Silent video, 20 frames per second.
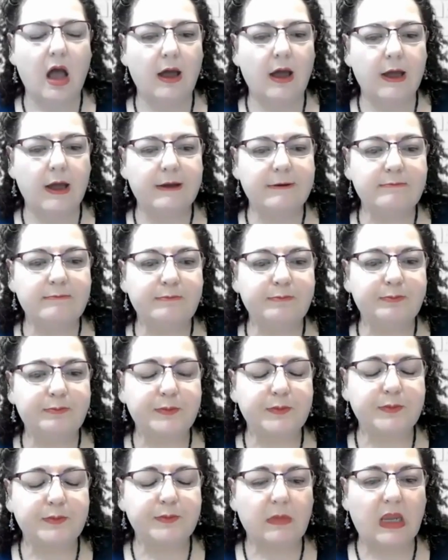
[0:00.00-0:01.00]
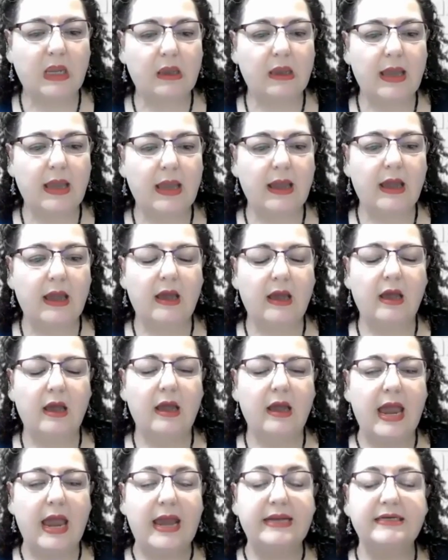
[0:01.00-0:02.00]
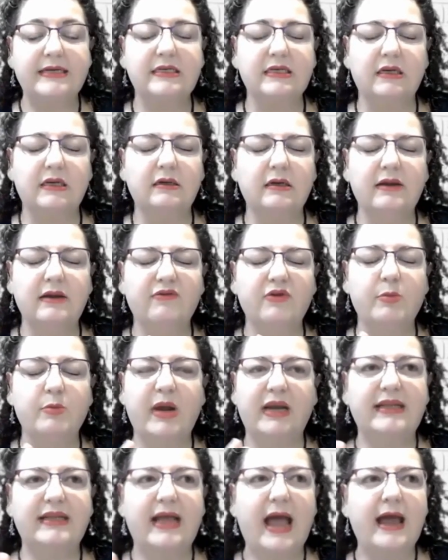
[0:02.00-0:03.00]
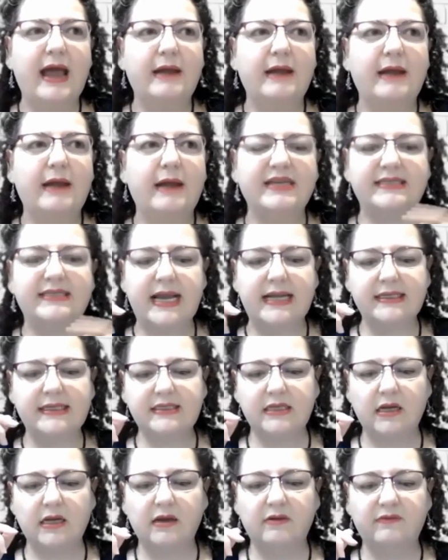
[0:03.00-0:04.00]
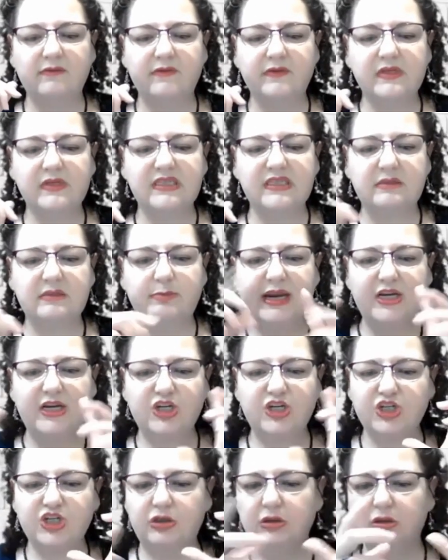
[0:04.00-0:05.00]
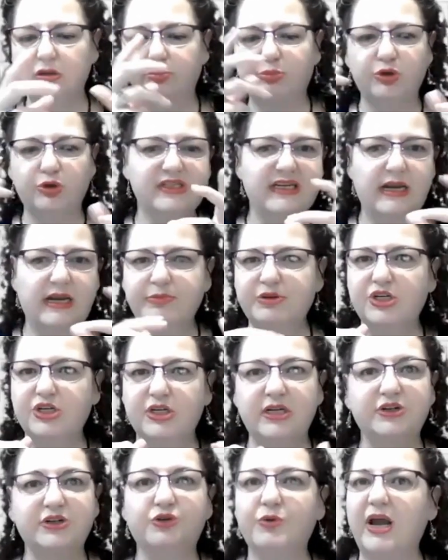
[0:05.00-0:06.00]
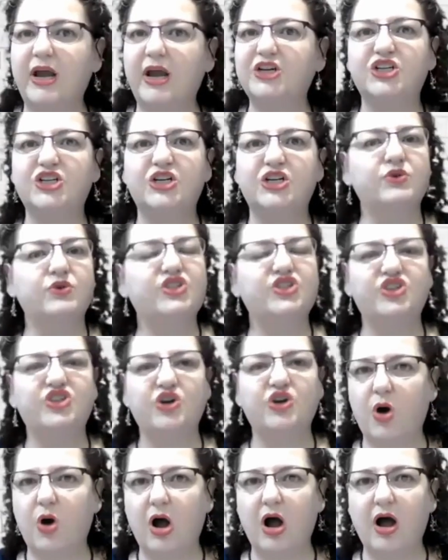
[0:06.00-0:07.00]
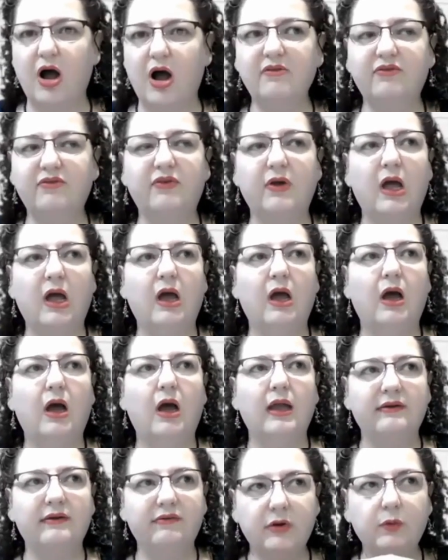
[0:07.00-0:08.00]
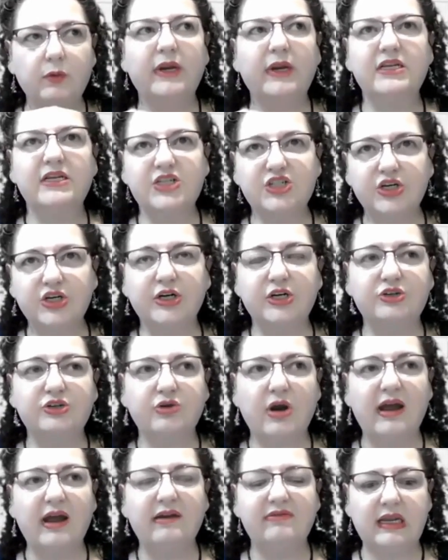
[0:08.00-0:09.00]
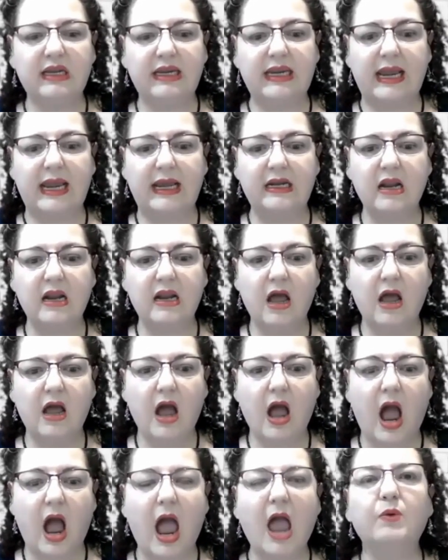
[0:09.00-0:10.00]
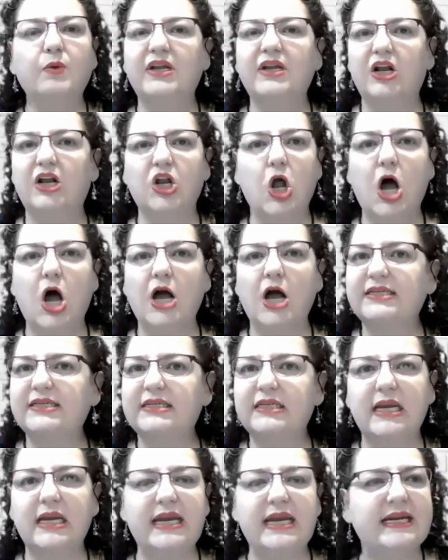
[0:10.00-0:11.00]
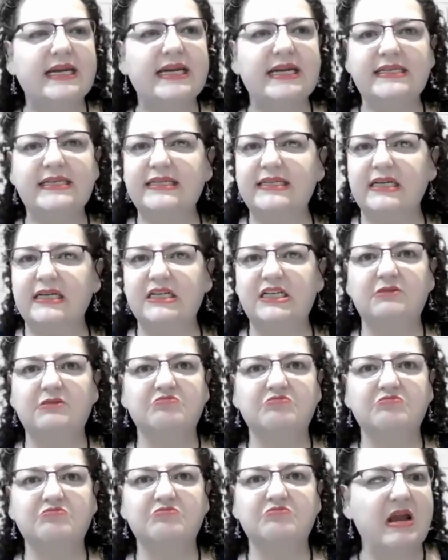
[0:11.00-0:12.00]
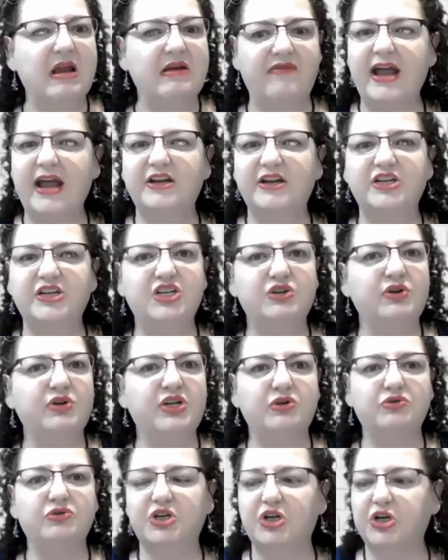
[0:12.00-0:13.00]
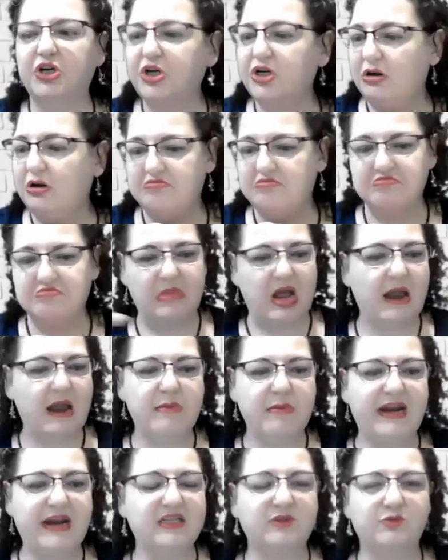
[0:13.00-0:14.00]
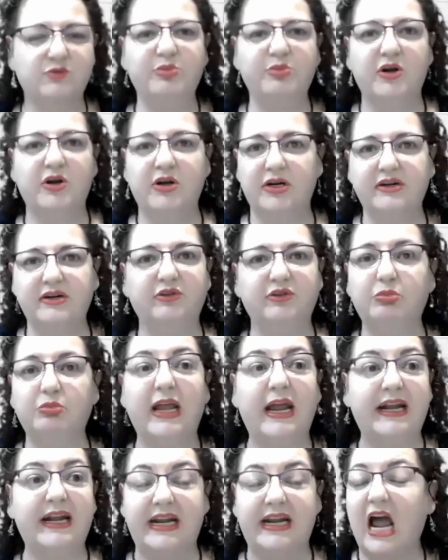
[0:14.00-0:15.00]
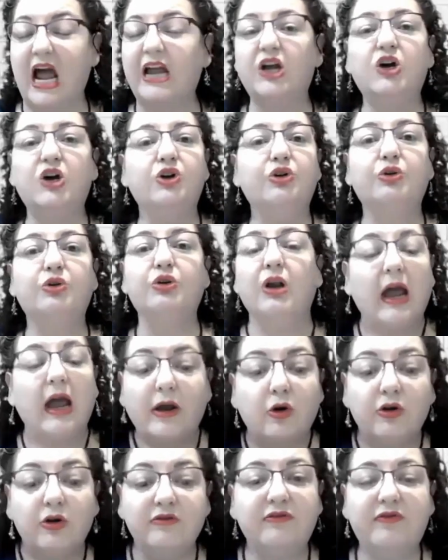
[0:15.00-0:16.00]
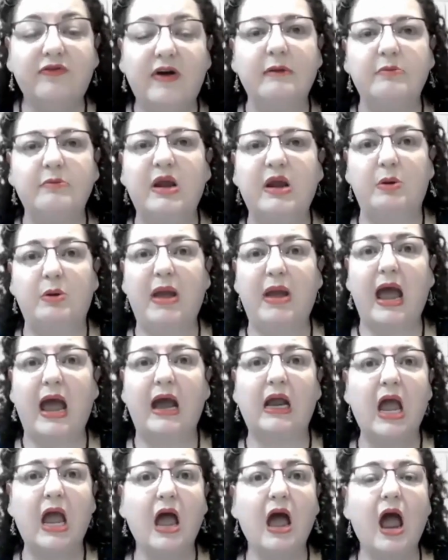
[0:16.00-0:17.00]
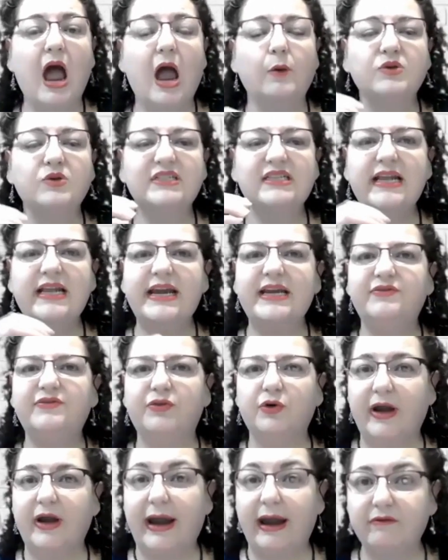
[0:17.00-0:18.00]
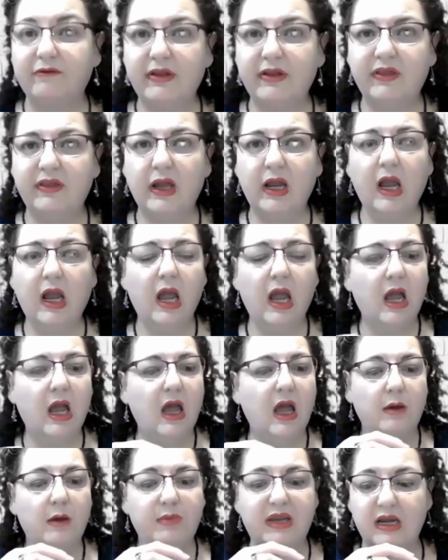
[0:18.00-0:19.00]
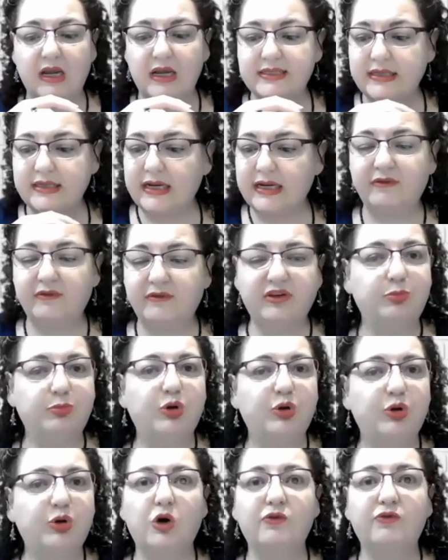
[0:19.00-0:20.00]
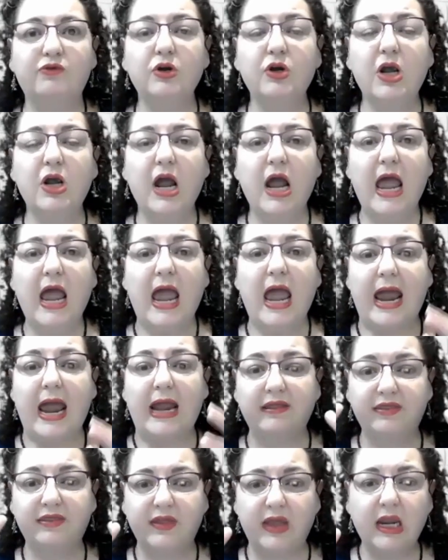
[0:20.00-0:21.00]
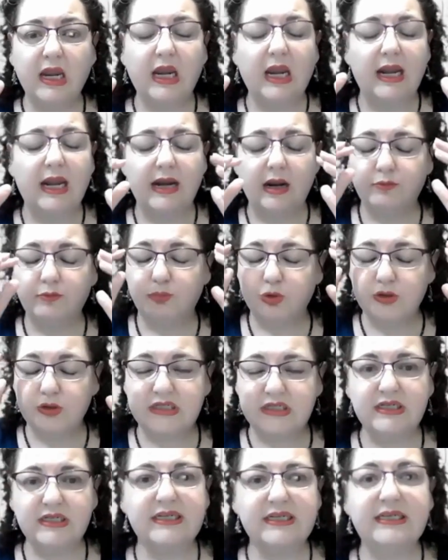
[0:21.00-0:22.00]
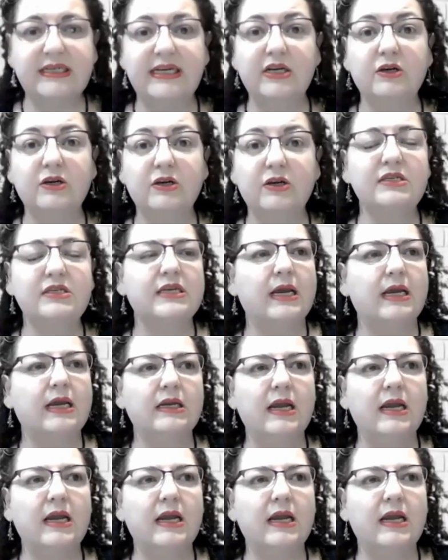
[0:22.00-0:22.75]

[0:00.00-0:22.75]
Um, uh, and never mind that, my sense of spatial perception and direction was so off. Even when I started driving again, I would get lost in an instant. If I had to do a U-turn, I might as well be on a different planet. I couldn't I couldn't find my way back. I was late for everything because I'd have to pull over and think and i burst into tears